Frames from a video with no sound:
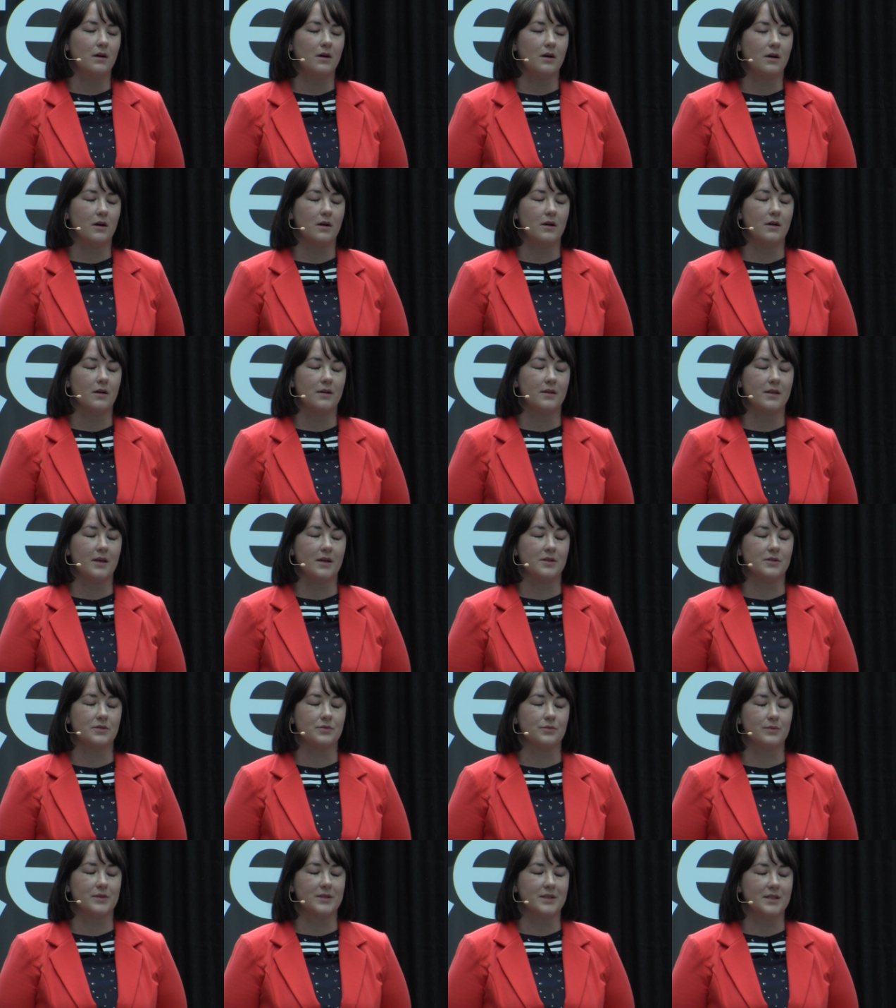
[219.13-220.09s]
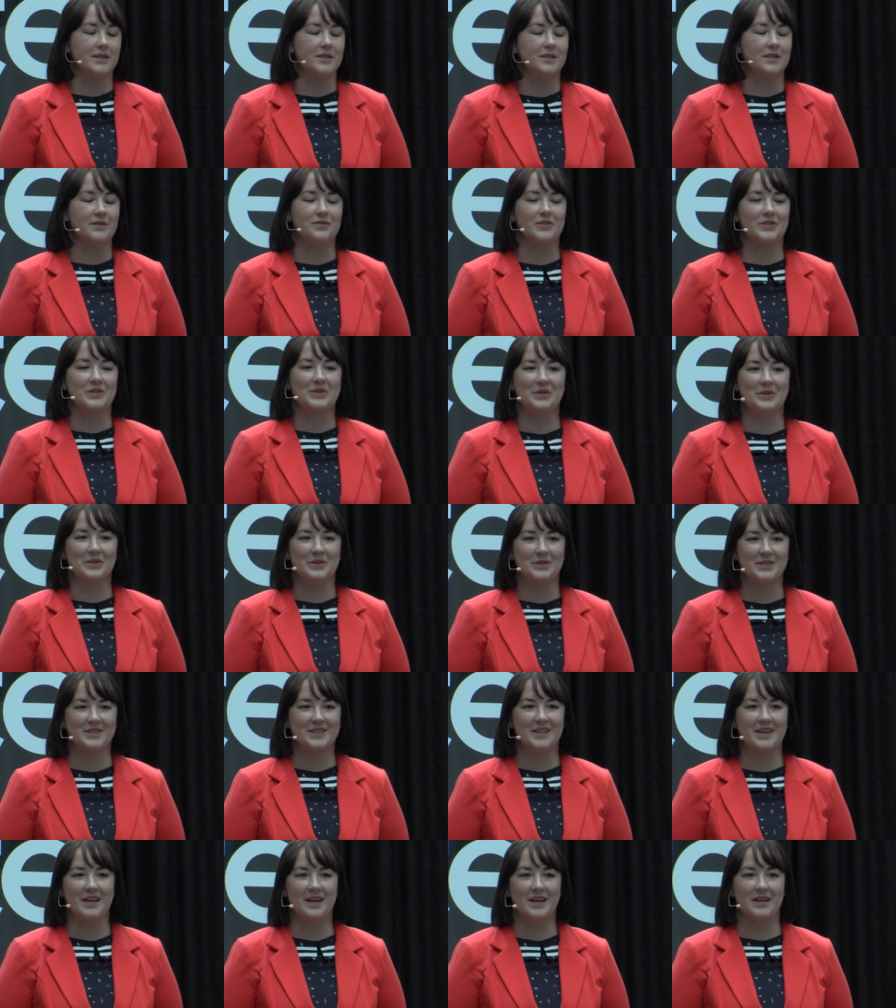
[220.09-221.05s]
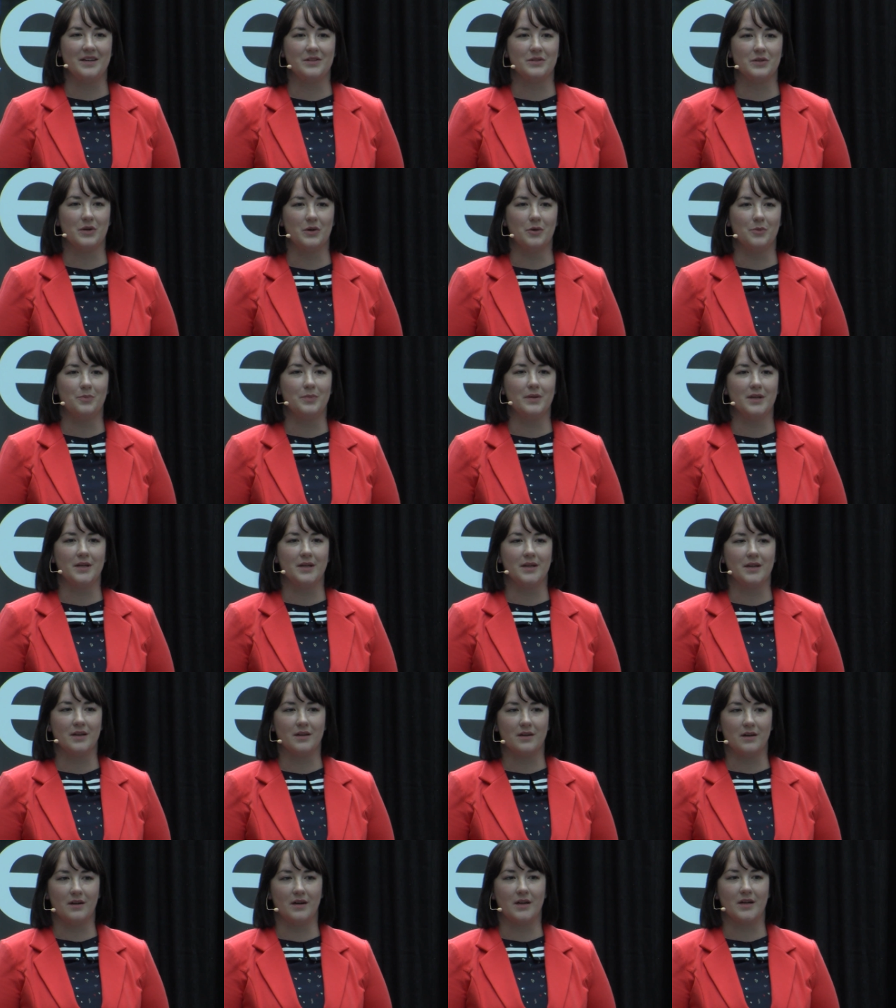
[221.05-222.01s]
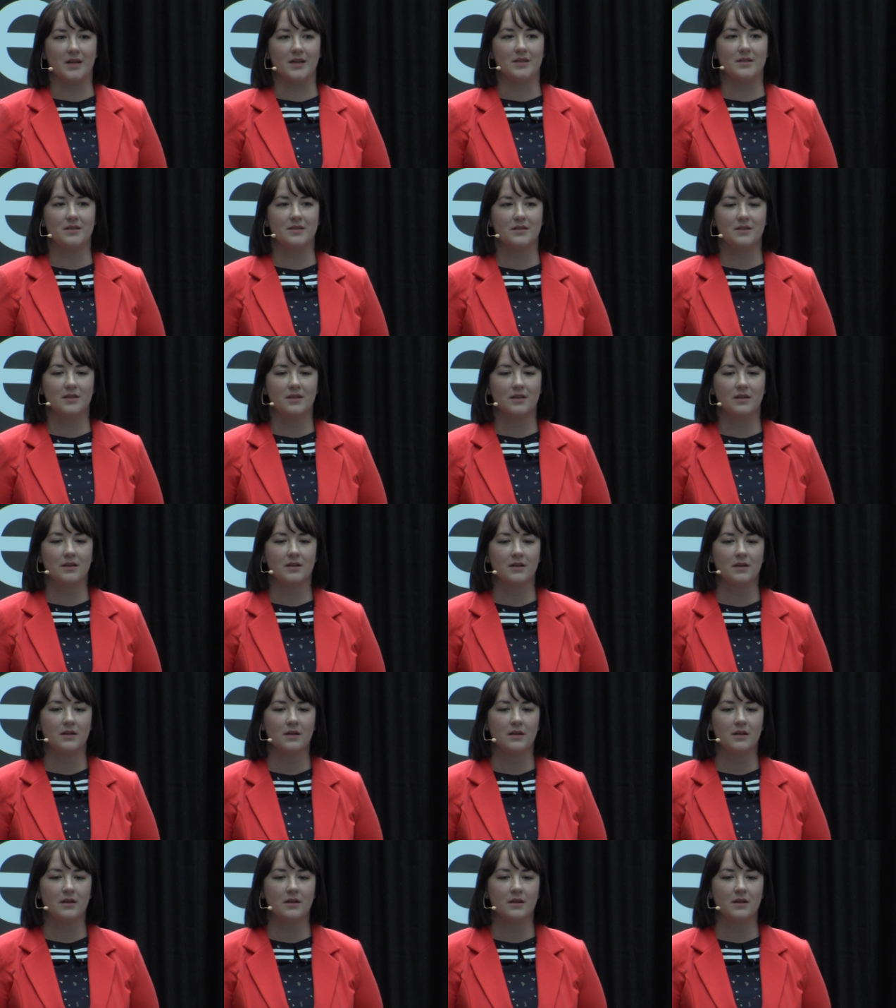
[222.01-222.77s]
art that is really difficult and open and honest,